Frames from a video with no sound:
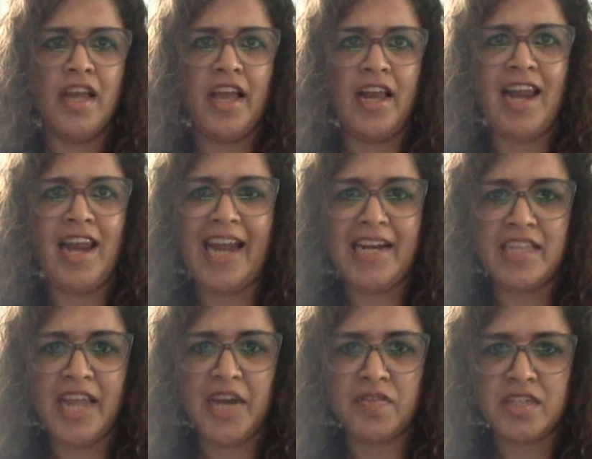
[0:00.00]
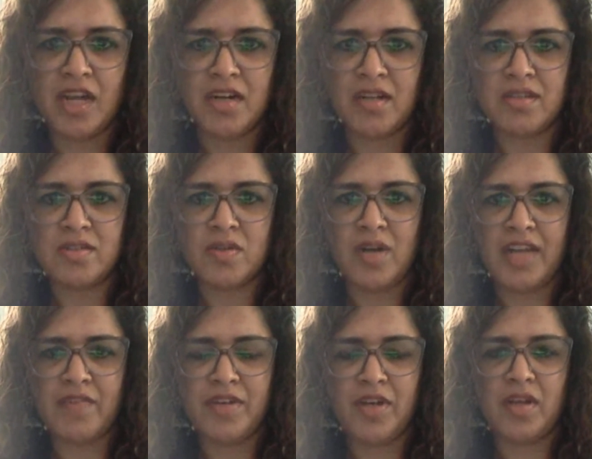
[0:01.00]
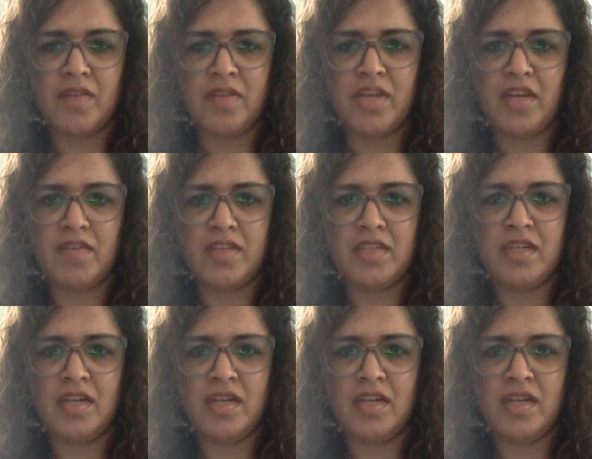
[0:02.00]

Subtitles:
light at the end of the tunnel. So like when you're given